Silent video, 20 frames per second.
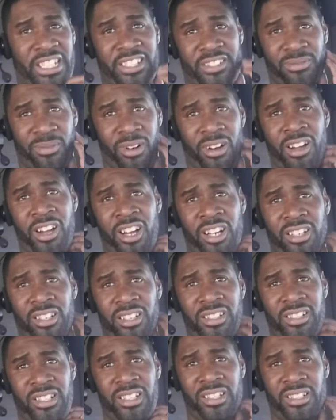It's wrong,
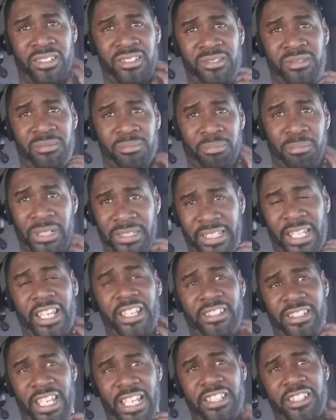but
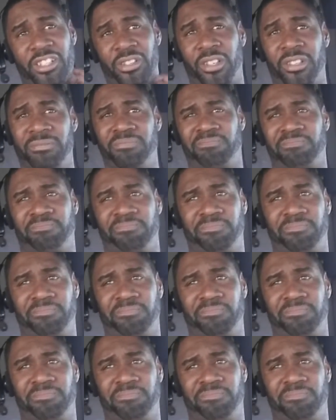they do it.